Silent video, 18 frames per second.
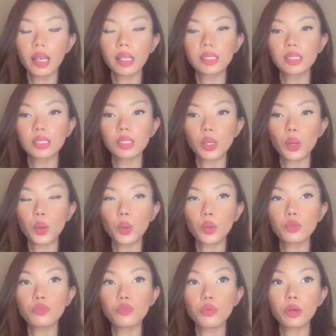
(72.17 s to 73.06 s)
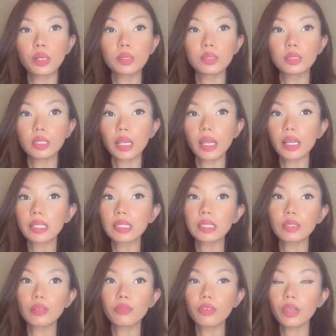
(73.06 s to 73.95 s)
So for
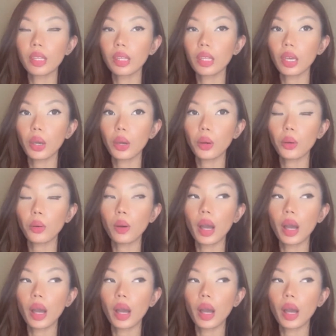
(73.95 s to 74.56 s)
today's video,